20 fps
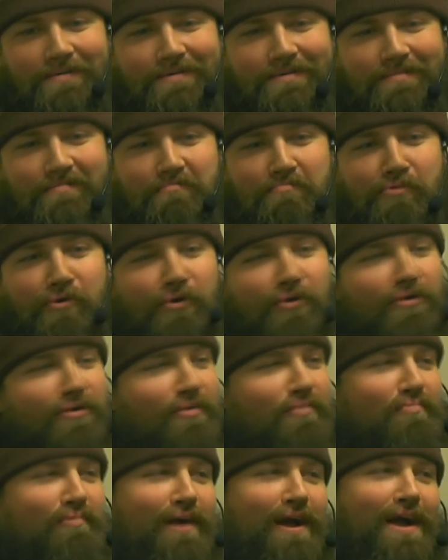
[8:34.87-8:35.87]
brutal
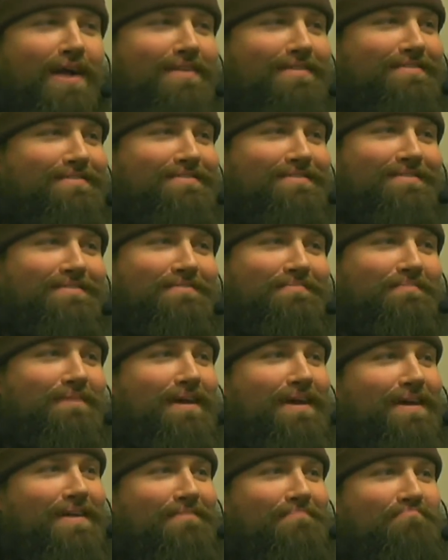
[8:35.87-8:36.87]
practices,
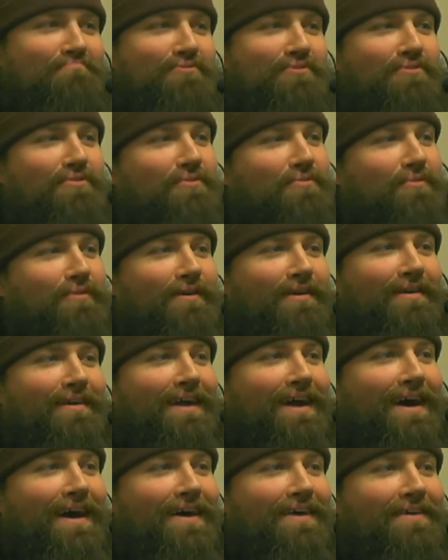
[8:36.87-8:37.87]
man, brutal
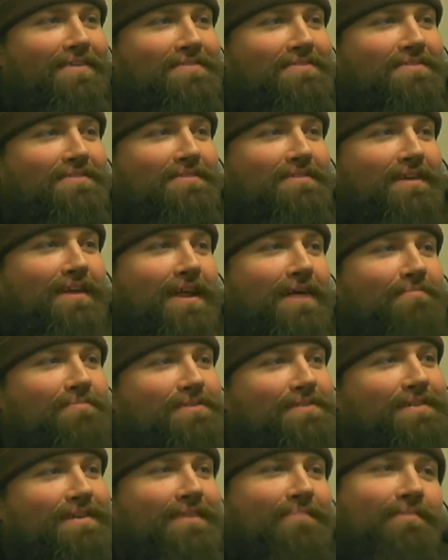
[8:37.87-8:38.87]
workouts. And I'm just
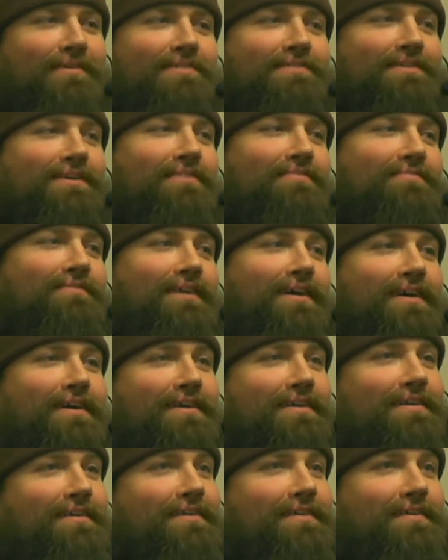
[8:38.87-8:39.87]
thinking to myself, like,
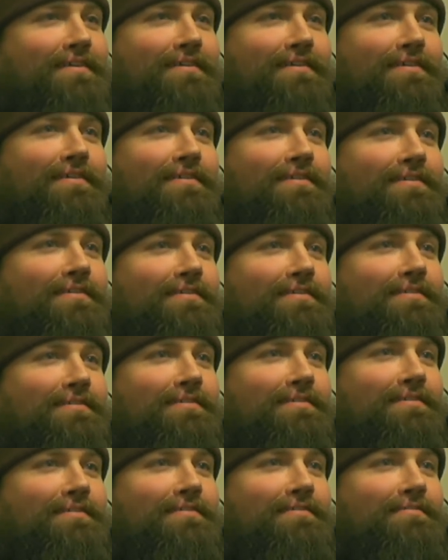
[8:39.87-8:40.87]

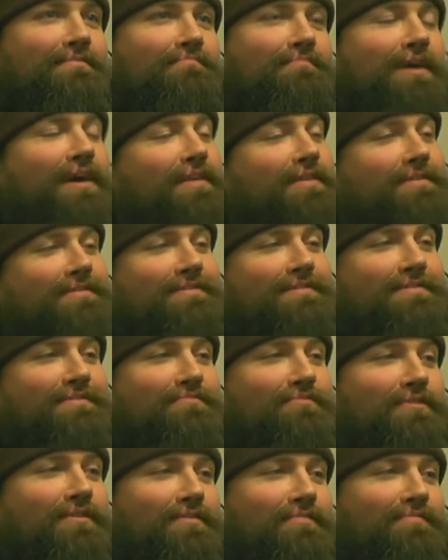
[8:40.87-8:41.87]
man, this isn't
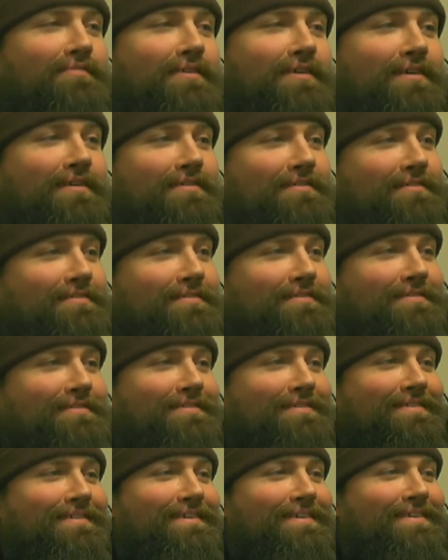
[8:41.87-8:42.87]
really fun. Like,